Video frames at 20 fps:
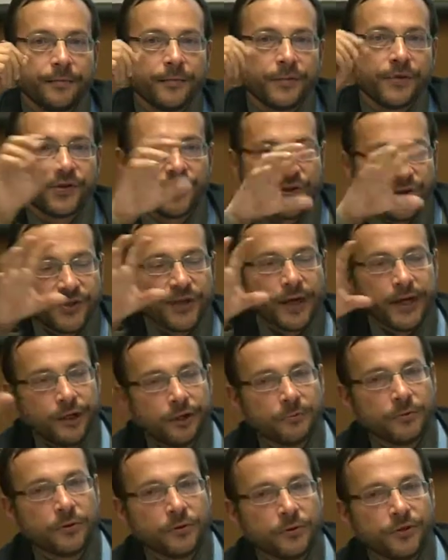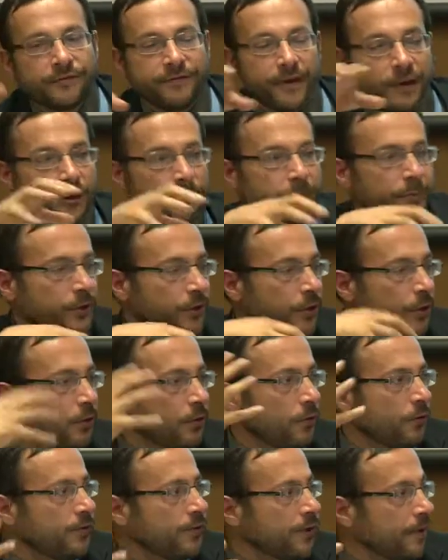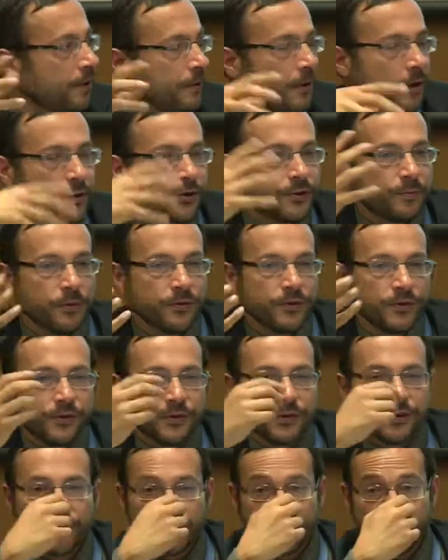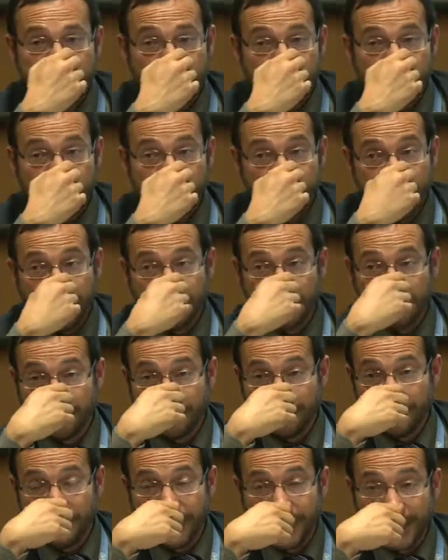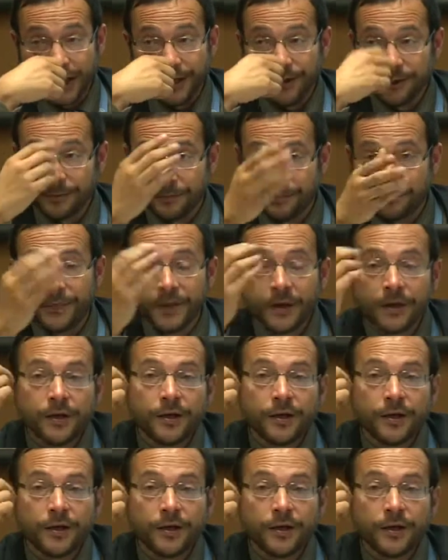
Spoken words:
sustainable development goals that are supposed to succeed the Millennium